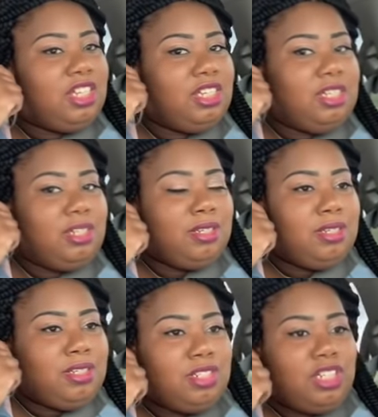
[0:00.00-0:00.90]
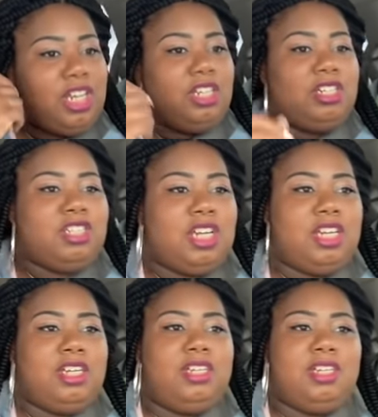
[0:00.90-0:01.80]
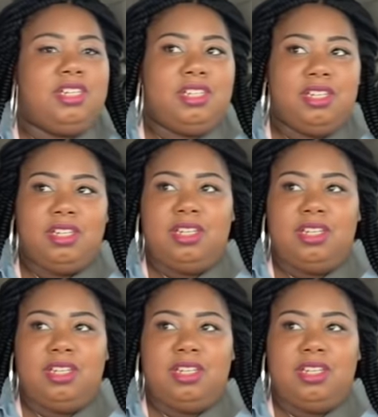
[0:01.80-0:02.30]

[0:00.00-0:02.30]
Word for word: Rose Shayna O'Shane. You.